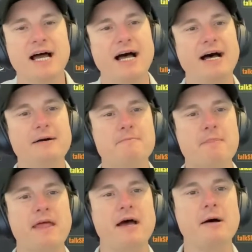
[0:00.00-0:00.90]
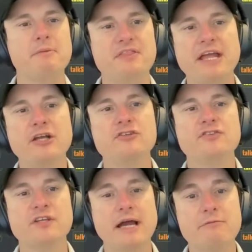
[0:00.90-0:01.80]
But thank you
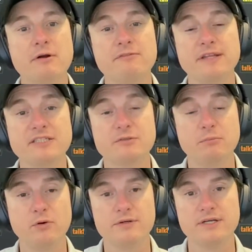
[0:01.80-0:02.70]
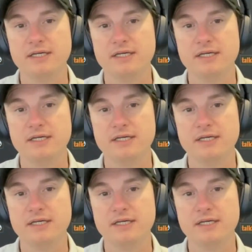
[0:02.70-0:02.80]
to everyone for their support.